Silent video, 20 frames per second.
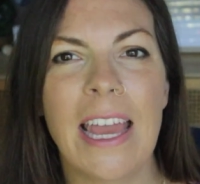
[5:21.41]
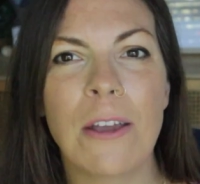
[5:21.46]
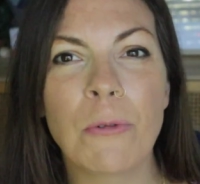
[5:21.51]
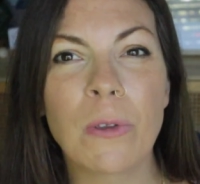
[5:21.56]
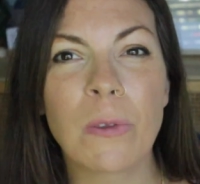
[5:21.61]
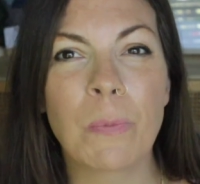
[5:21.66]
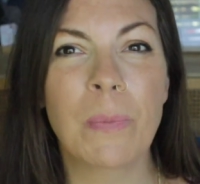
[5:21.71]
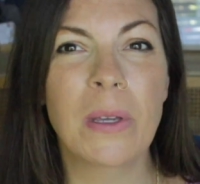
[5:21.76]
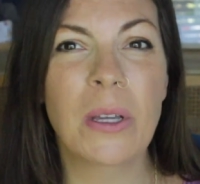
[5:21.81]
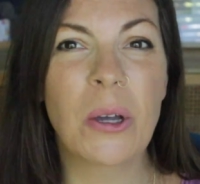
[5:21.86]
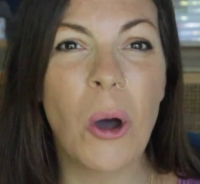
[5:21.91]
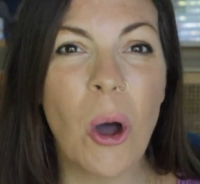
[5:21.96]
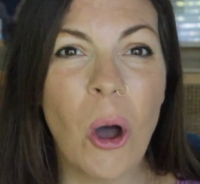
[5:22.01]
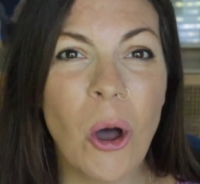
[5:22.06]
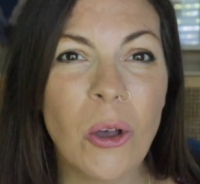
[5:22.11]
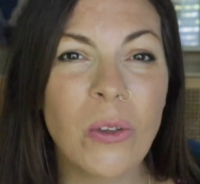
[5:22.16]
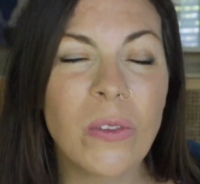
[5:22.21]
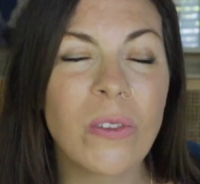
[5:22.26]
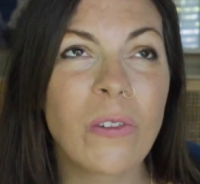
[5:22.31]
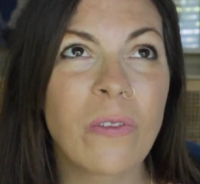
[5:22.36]
It was
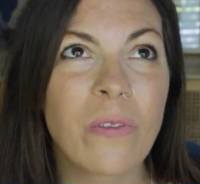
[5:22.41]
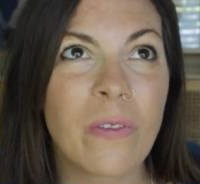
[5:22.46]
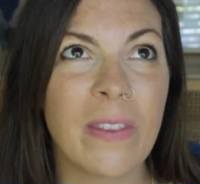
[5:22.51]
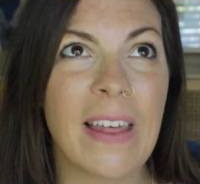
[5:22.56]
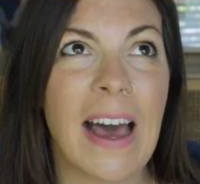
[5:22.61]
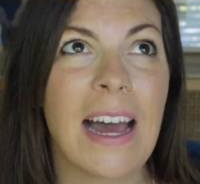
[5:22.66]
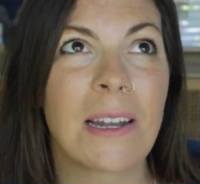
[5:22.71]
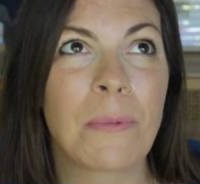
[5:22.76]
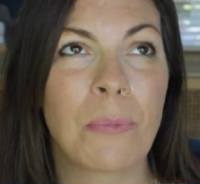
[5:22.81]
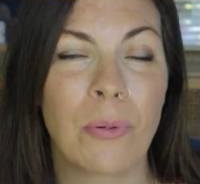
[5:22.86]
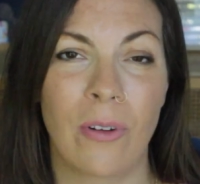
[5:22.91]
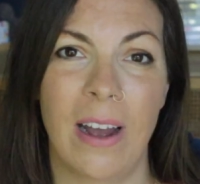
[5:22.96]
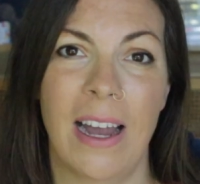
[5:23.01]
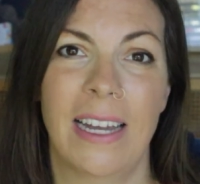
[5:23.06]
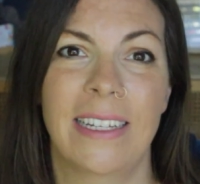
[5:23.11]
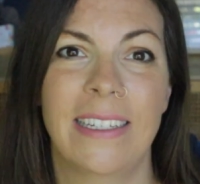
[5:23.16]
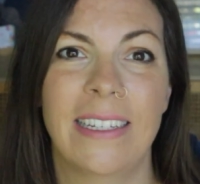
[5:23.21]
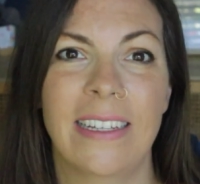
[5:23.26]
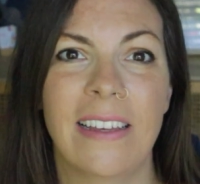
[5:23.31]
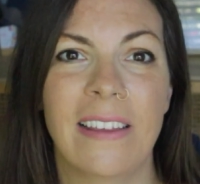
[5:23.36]
because of that
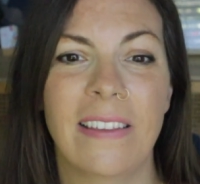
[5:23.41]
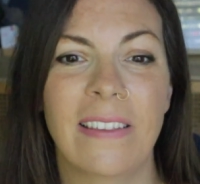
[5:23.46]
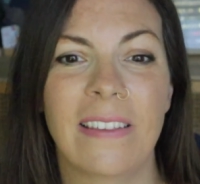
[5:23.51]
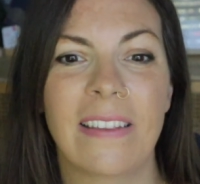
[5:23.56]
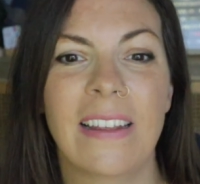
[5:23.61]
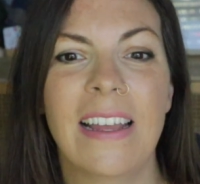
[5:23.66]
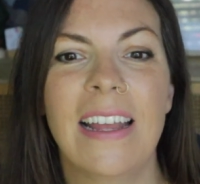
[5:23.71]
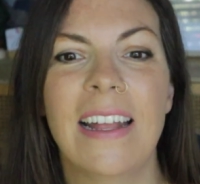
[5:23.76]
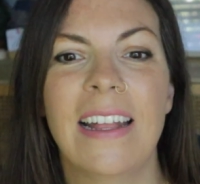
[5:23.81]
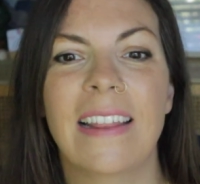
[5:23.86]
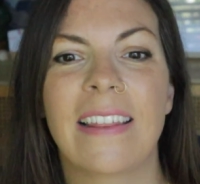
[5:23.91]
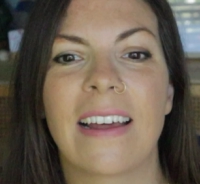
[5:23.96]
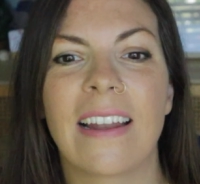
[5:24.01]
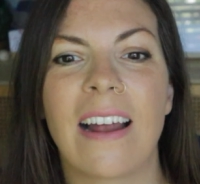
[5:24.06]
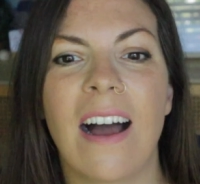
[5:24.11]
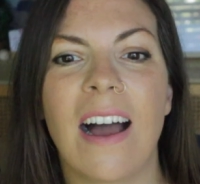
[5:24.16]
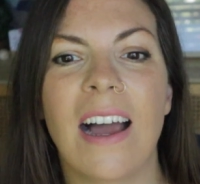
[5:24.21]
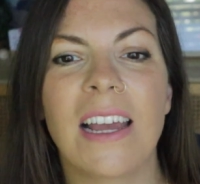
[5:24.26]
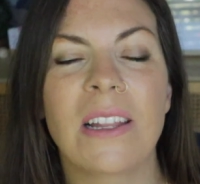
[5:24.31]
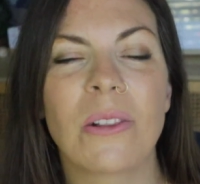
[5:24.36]
practice that
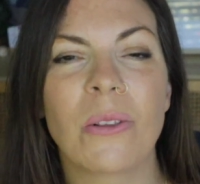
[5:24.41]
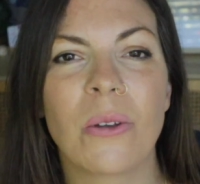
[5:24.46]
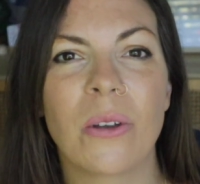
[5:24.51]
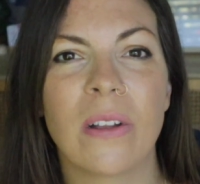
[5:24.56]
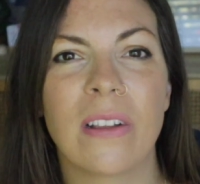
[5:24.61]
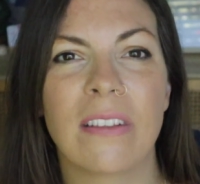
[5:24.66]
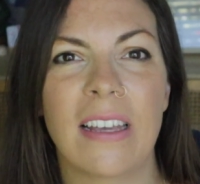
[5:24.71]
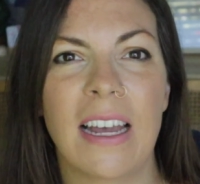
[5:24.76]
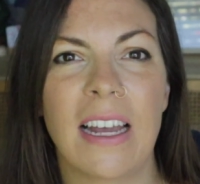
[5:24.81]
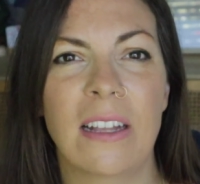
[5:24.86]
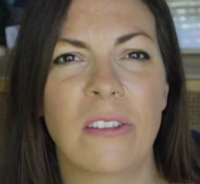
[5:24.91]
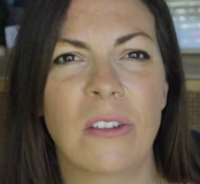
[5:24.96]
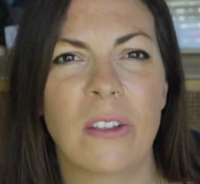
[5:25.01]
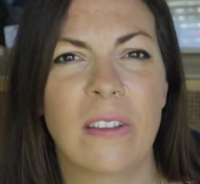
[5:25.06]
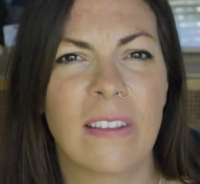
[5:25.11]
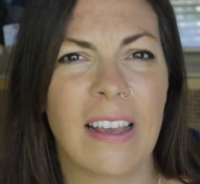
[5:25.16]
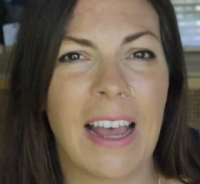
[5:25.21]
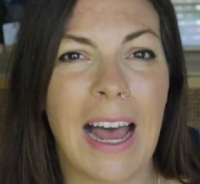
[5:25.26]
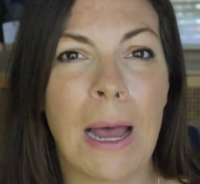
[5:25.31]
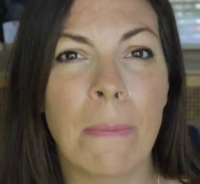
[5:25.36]
I learned how to
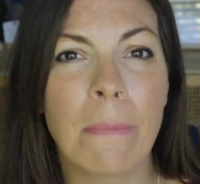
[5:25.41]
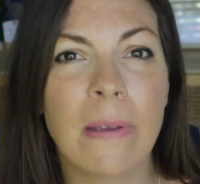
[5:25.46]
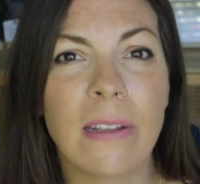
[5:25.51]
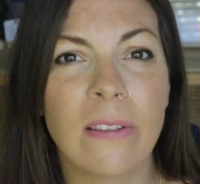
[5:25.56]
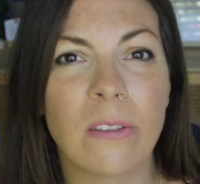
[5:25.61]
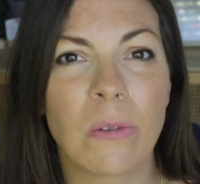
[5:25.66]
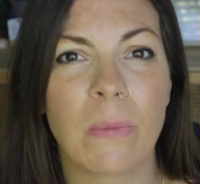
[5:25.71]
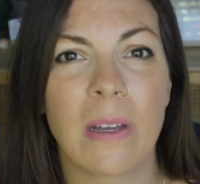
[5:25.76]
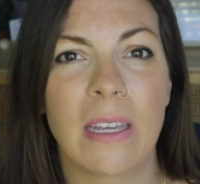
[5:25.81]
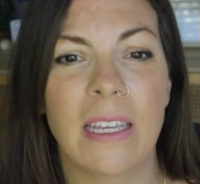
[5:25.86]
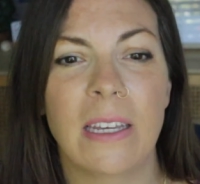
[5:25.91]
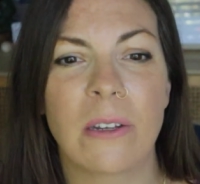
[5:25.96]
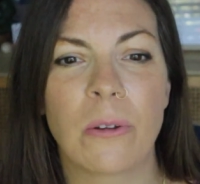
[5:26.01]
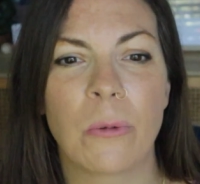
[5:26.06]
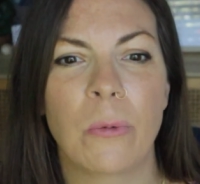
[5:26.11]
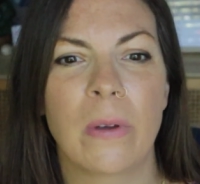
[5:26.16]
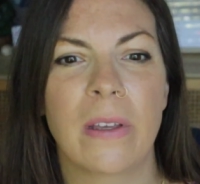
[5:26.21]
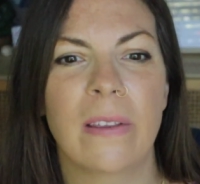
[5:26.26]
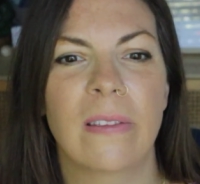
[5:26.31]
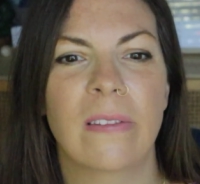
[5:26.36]
tap into my inner
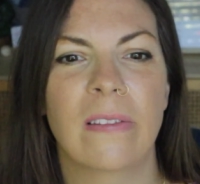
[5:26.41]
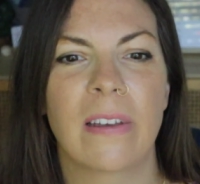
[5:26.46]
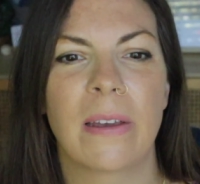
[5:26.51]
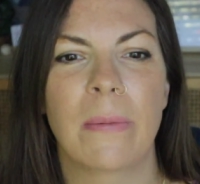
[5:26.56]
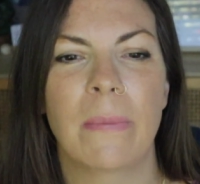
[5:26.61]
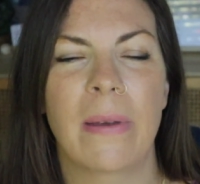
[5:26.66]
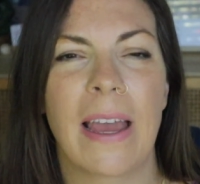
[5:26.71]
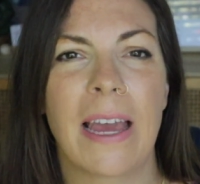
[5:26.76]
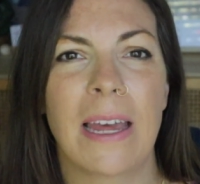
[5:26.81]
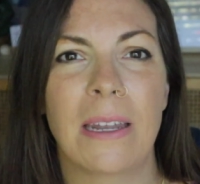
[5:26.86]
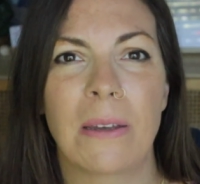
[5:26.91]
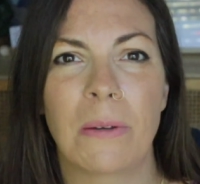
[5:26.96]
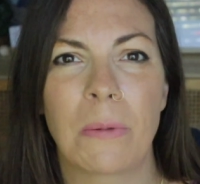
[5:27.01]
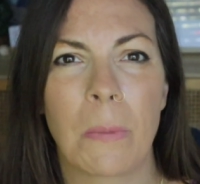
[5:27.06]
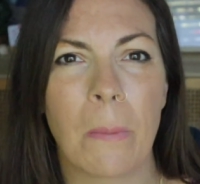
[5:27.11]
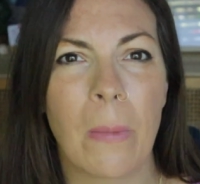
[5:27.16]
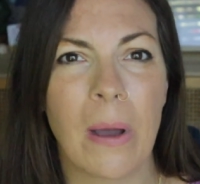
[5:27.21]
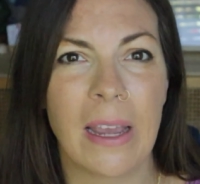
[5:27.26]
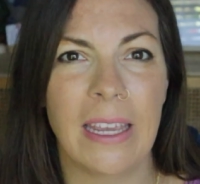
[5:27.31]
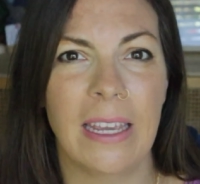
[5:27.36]
wisdom and
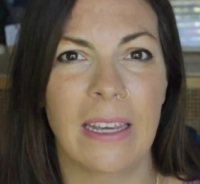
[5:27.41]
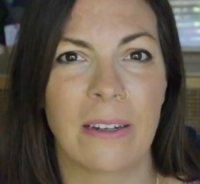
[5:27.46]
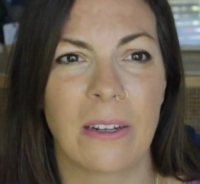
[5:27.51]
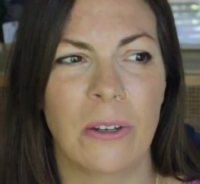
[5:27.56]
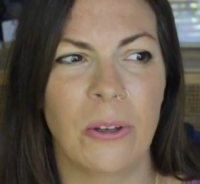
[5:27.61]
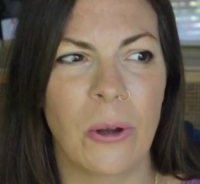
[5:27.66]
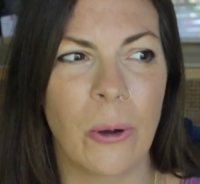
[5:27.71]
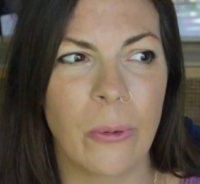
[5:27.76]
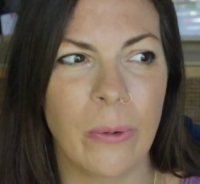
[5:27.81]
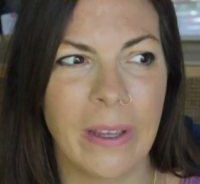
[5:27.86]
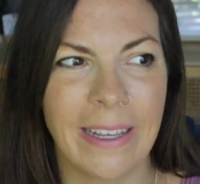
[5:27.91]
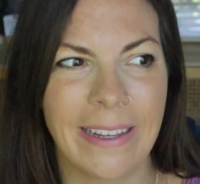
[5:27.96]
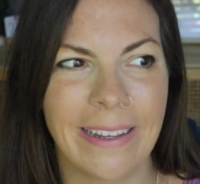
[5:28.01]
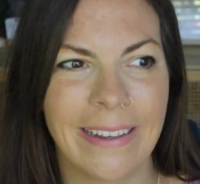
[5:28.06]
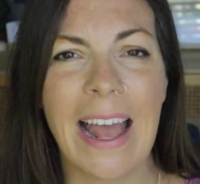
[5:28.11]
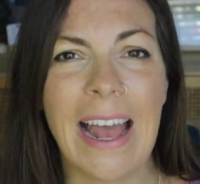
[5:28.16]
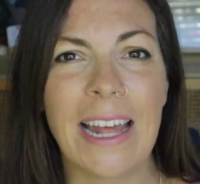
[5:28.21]
my inner knowing.